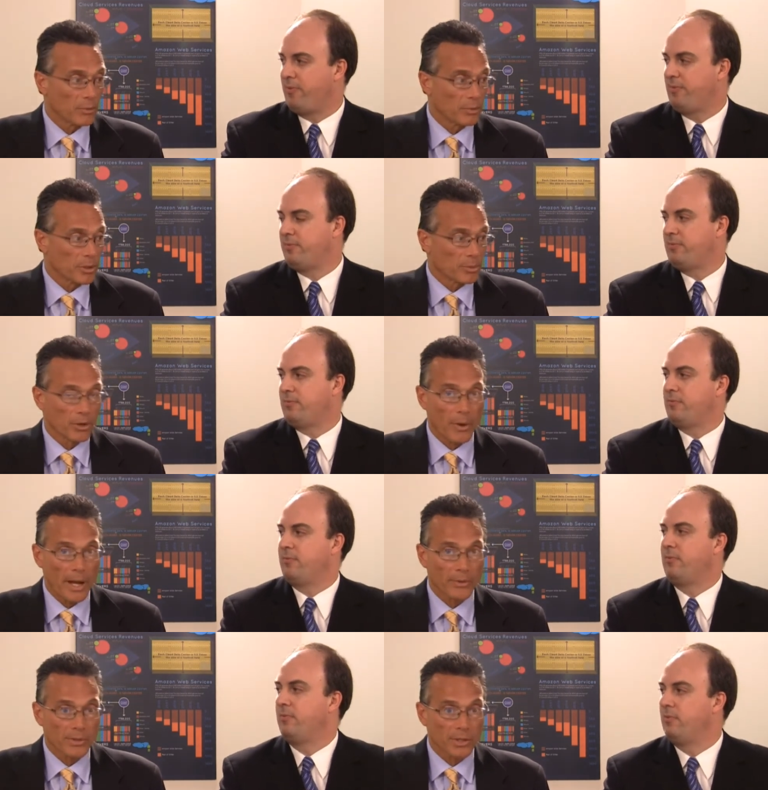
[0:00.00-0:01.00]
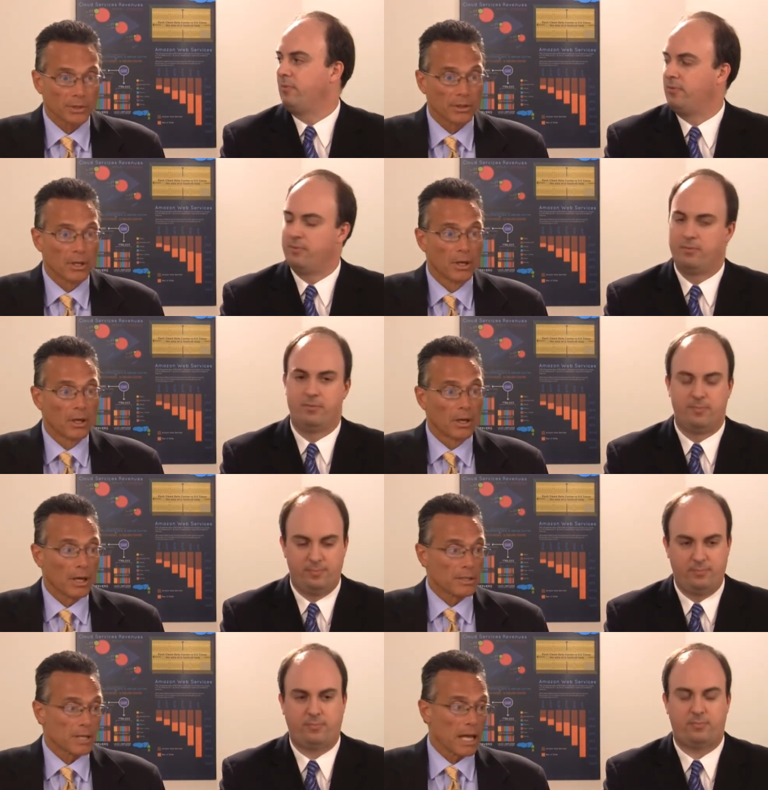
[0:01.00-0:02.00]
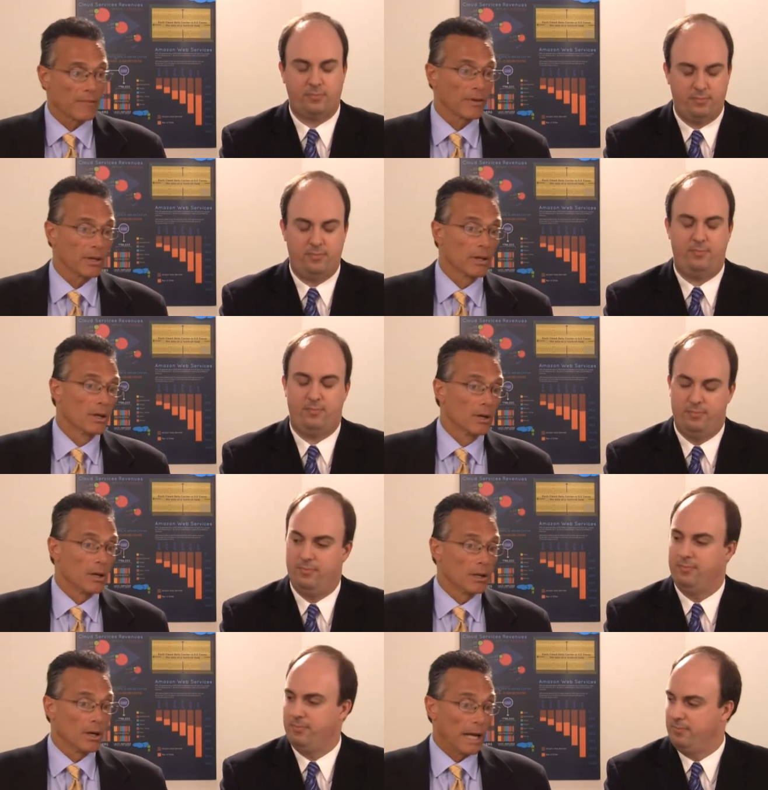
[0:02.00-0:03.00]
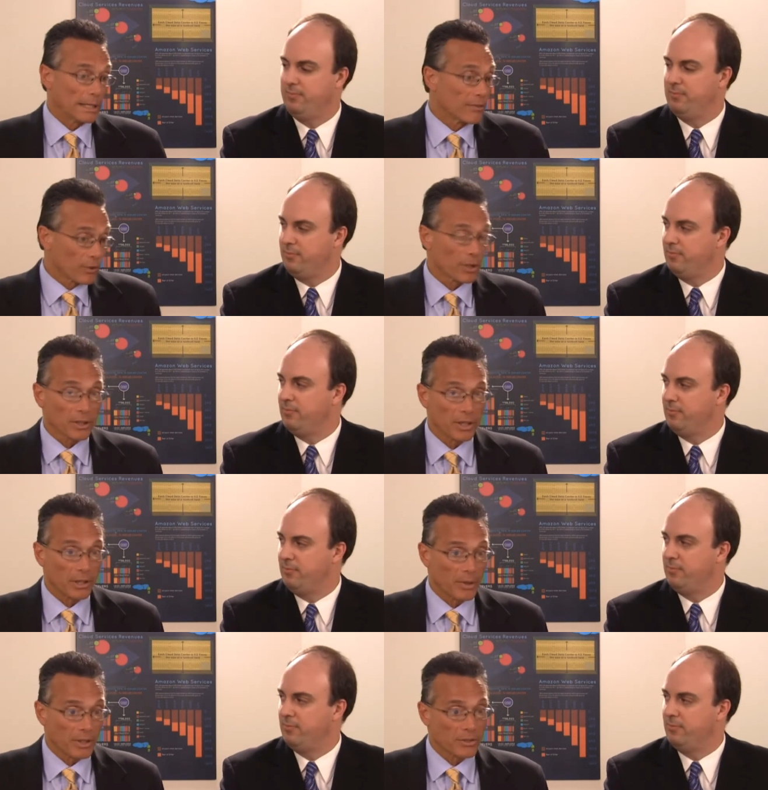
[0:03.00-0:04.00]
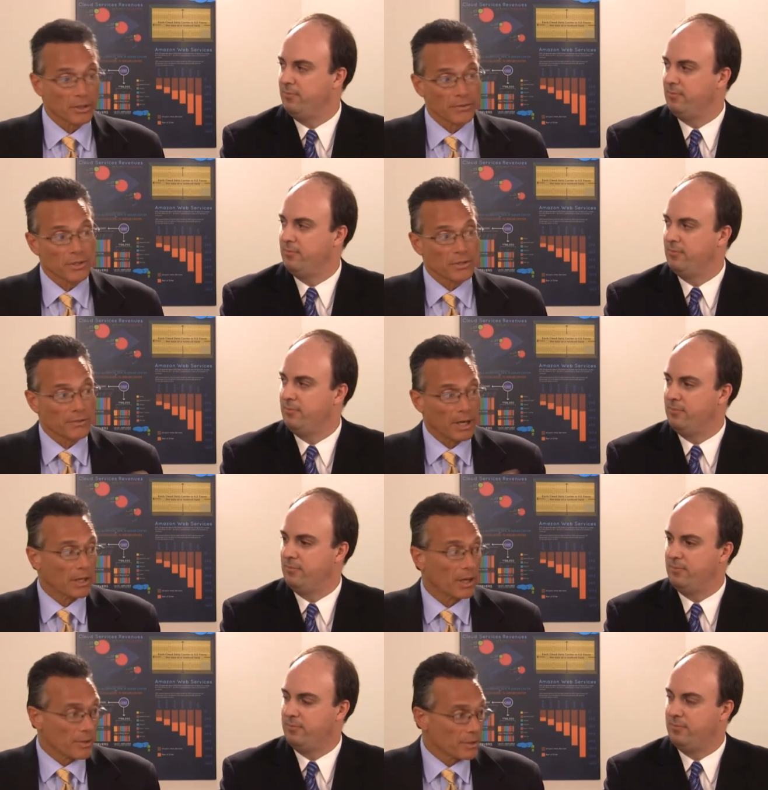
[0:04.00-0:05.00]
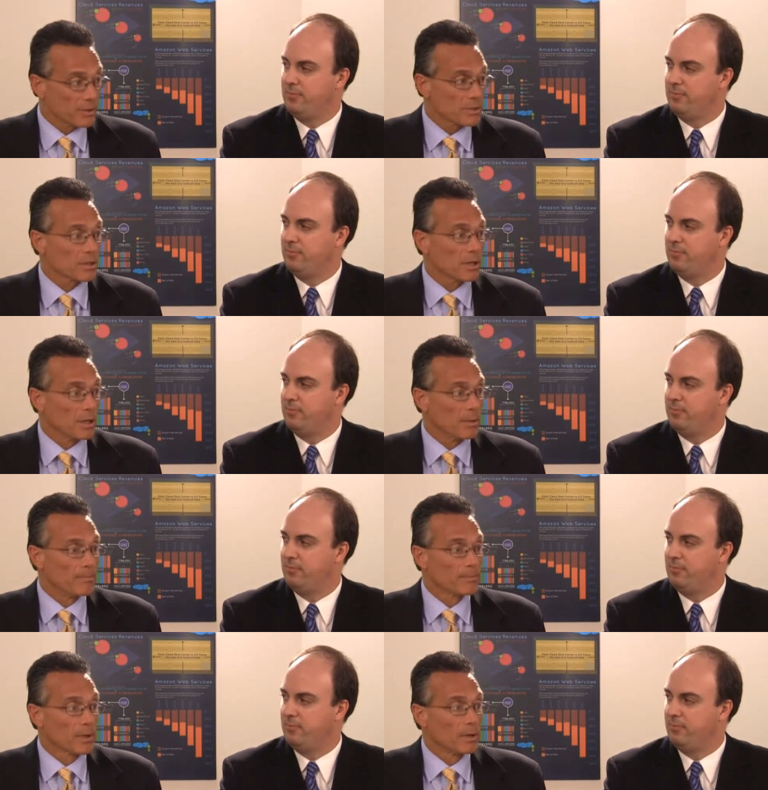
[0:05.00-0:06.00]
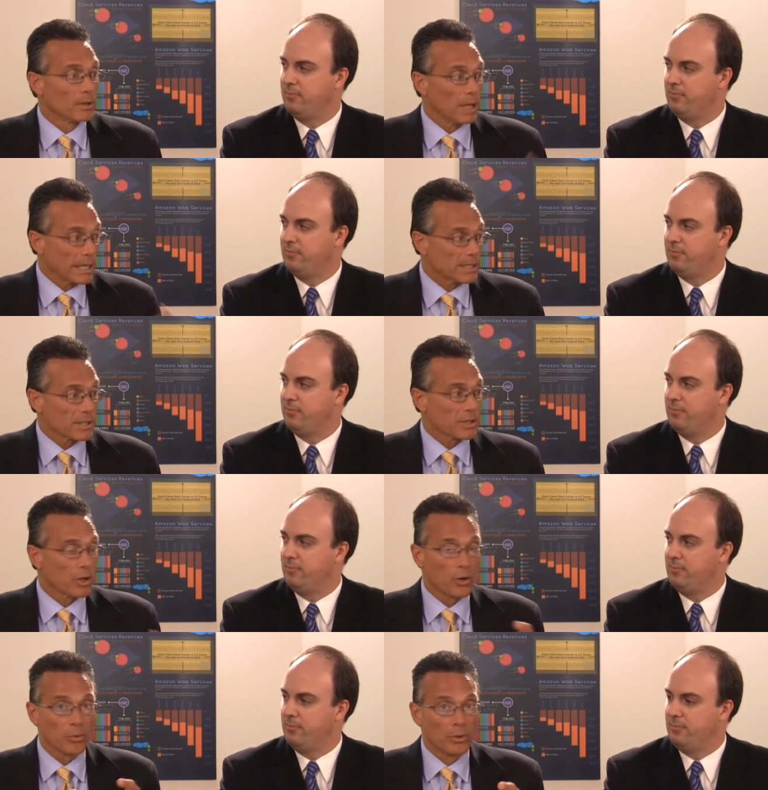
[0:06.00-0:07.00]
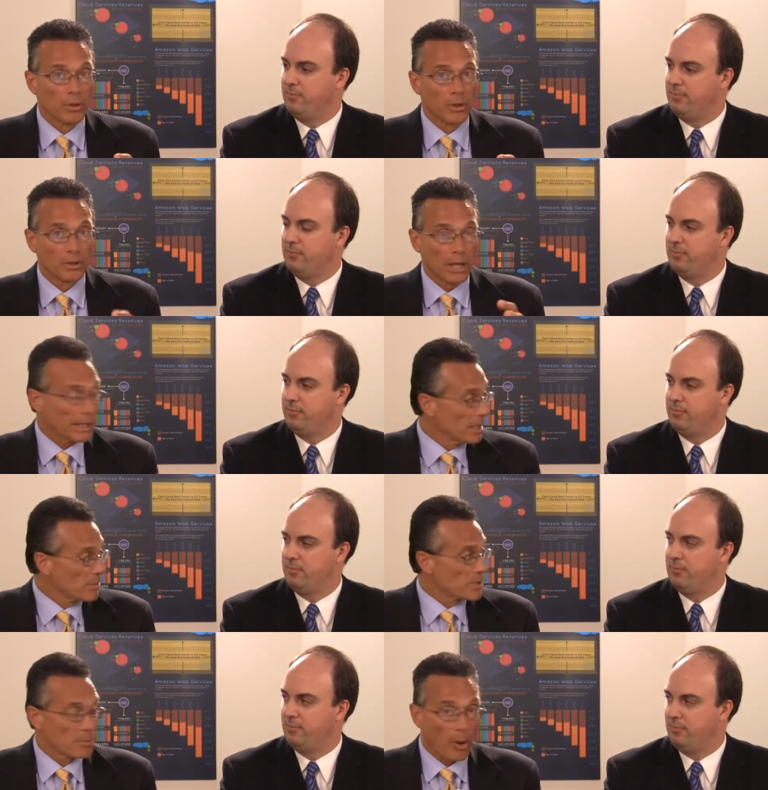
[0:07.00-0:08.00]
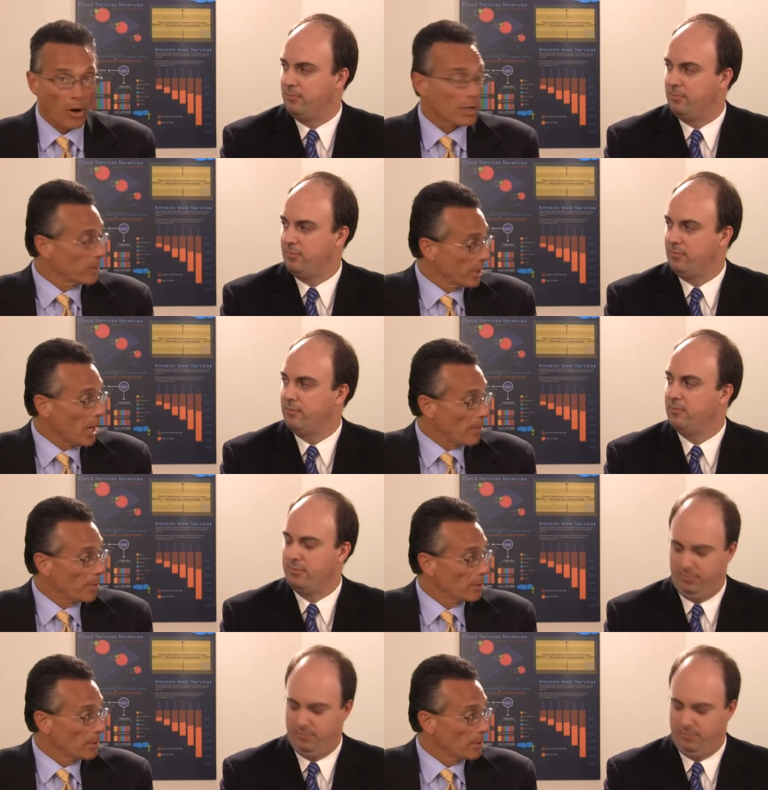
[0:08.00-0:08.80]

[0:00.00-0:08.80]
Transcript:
Speaker 1: with the Perot acquisition as to having uh, highly vertically integrated services. You've got others um, like Cisco, like EMC, partnering up